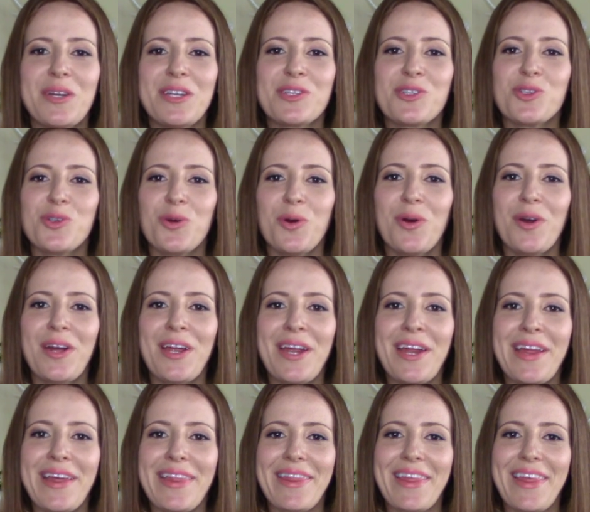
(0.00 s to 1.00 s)

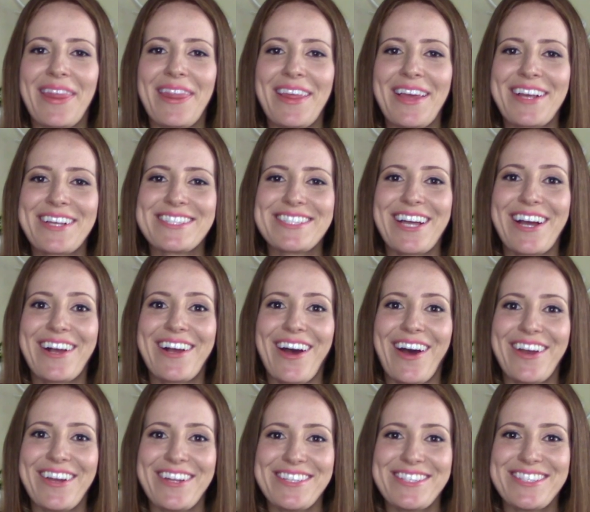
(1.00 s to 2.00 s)
enjoy the things that
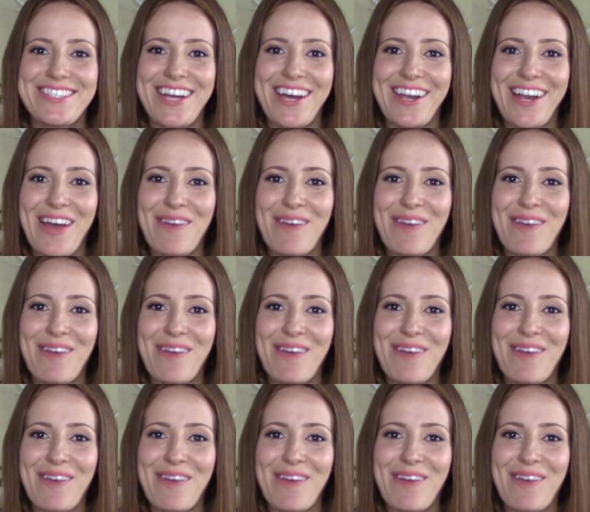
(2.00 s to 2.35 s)
God has done,